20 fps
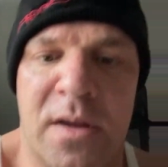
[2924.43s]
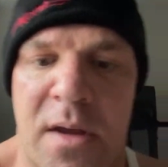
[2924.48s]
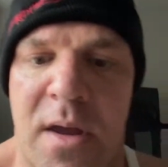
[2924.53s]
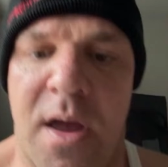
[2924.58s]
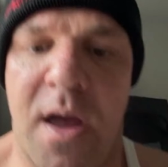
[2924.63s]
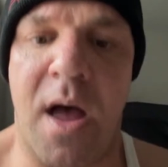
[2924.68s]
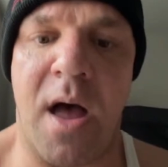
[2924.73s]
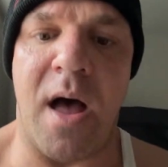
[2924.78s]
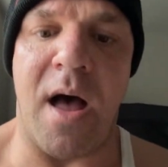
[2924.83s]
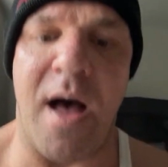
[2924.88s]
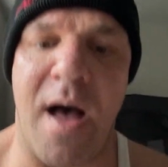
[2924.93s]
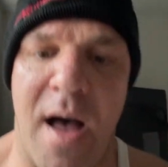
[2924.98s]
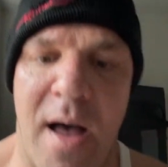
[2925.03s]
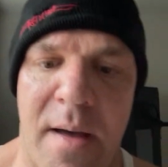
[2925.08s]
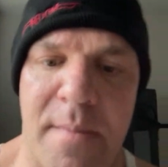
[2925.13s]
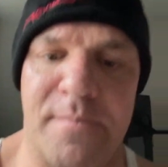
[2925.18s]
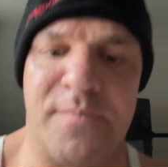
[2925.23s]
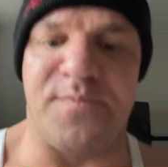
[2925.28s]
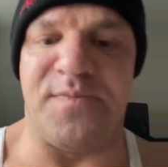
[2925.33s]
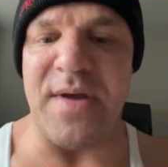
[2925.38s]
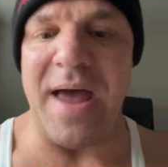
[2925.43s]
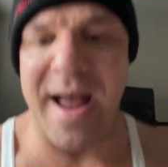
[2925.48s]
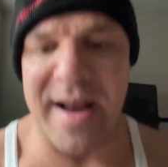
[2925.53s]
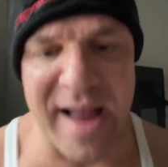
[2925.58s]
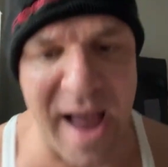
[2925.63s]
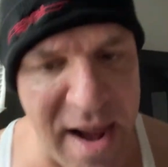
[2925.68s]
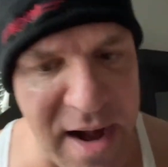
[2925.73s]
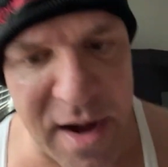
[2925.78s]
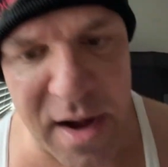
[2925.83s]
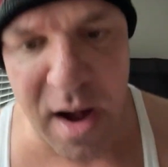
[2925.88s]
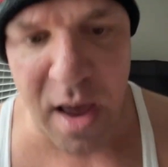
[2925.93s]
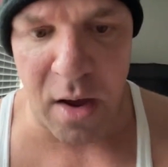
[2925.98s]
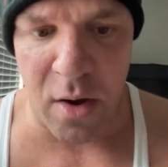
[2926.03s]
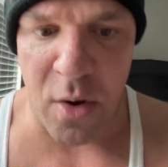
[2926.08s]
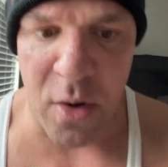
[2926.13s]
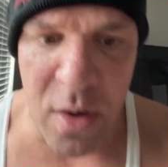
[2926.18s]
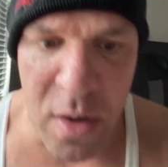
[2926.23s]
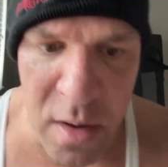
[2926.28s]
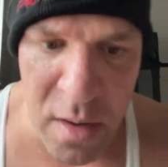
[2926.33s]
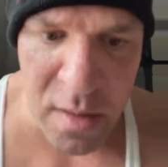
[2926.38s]
Jack, I didn't
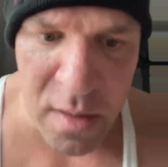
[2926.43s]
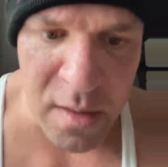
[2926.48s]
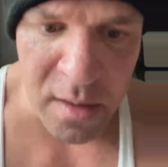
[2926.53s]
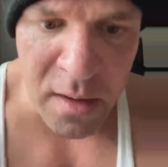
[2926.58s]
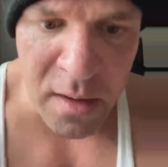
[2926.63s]
know.